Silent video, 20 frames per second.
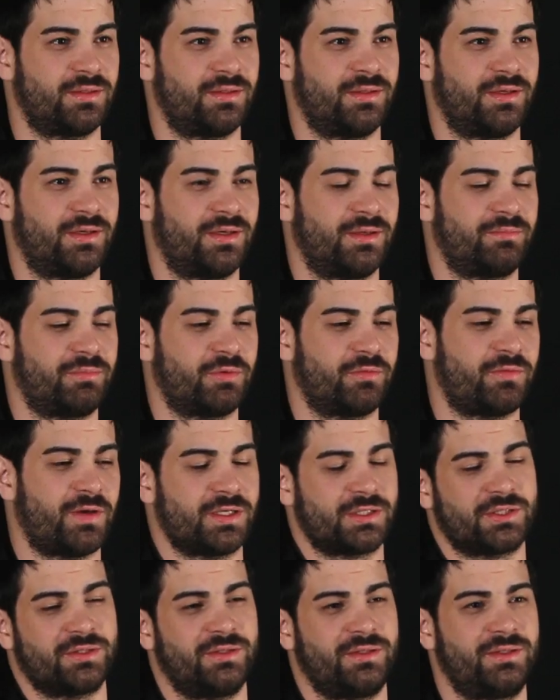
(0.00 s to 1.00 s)
they're
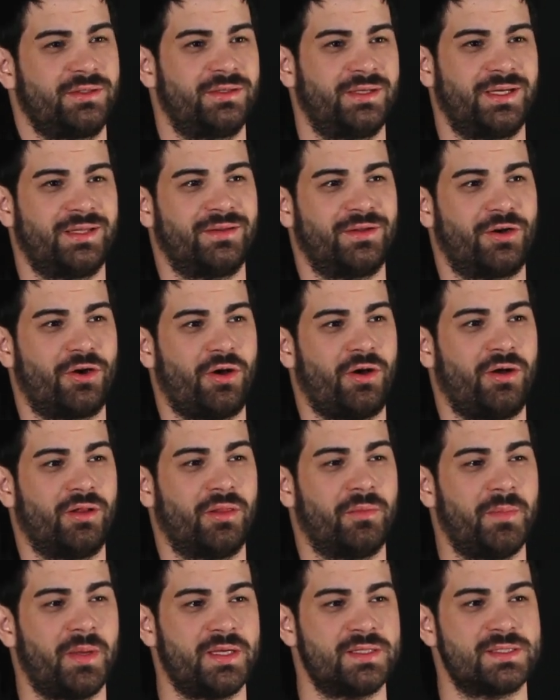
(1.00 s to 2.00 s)
professional, and they're all
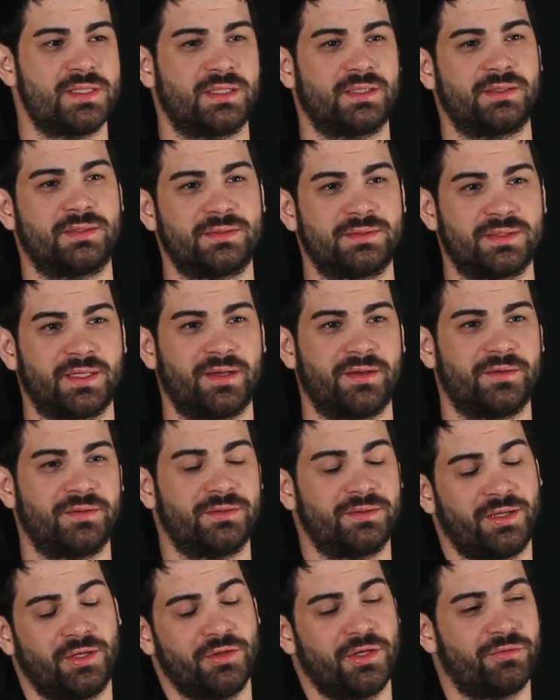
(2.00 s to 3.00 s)
amazing. So
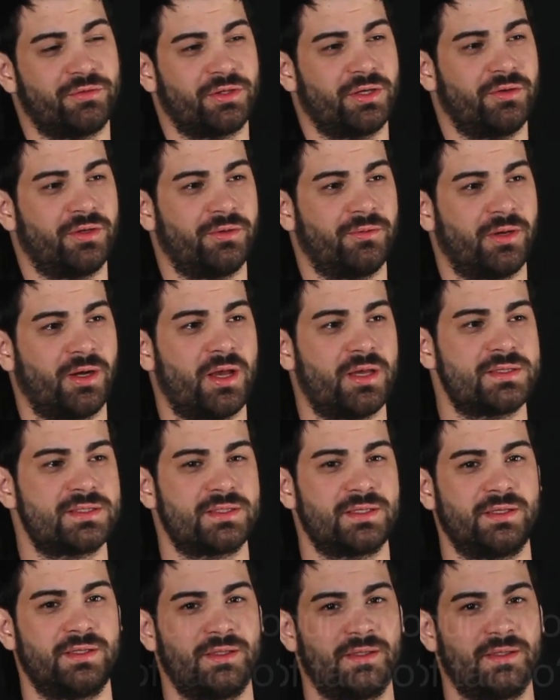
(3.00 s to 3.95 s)
I'll never go anywhere else.